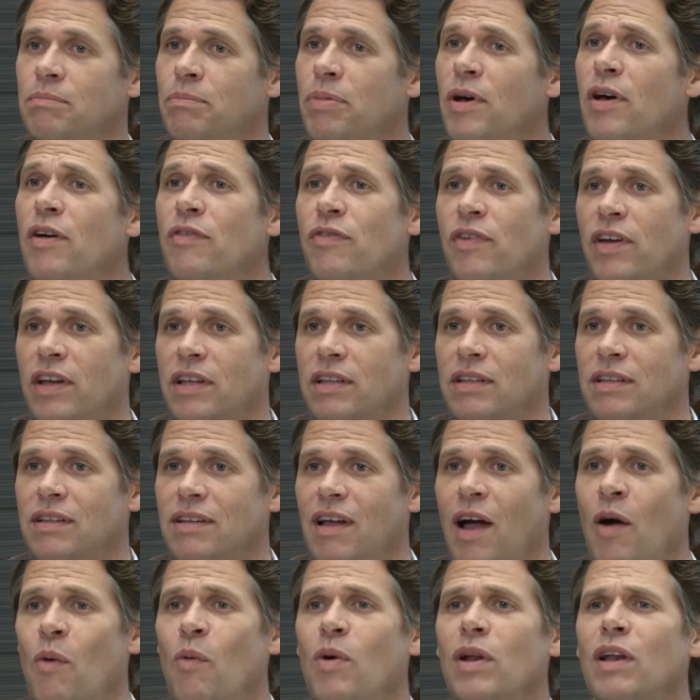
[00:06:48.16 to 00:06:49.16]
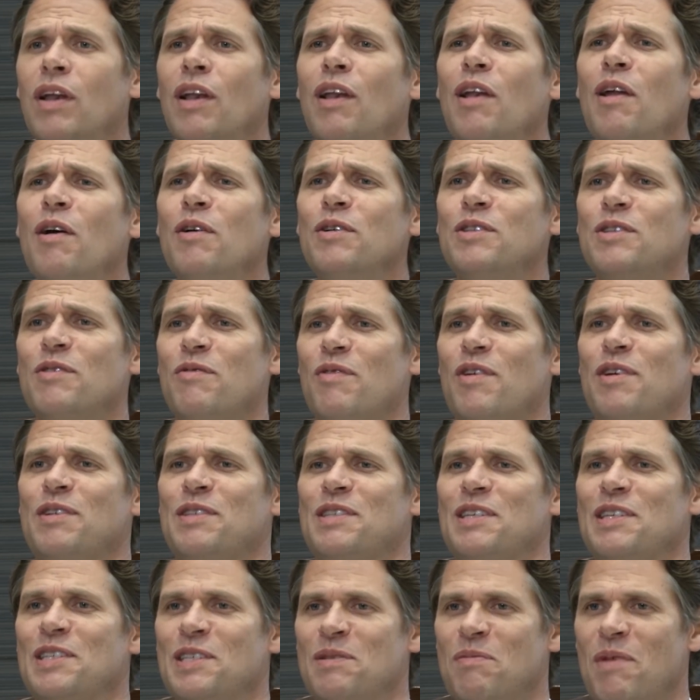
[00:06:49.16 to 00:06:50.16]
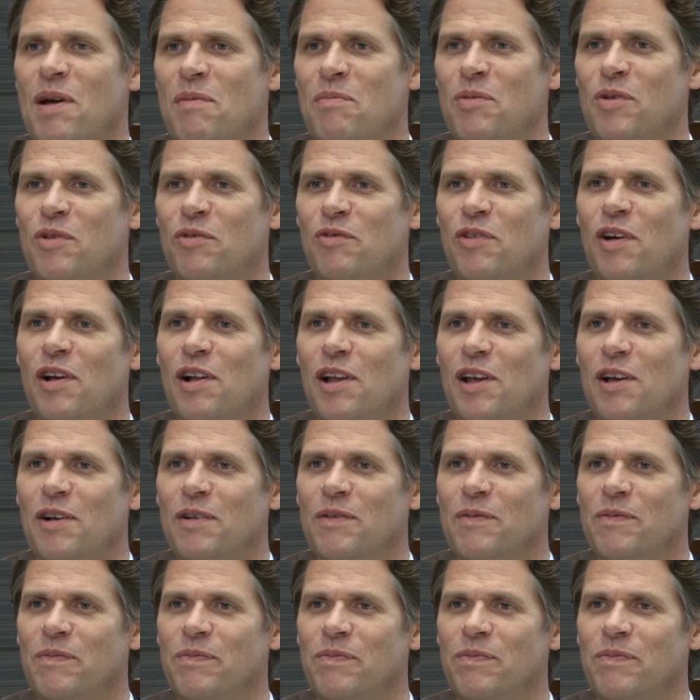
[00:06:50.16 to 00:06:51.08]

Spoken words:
Perfect. I want loads of those things in my portfolio.